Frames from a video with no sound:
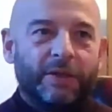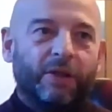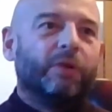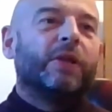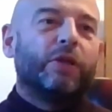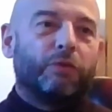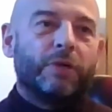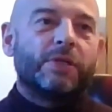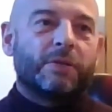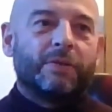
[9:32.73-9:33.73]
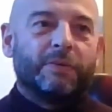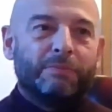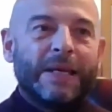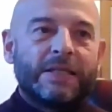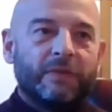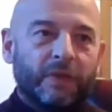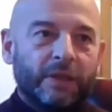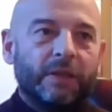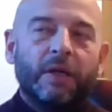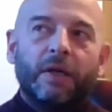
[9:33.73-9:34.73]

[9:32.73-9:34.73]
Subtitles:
increased massively,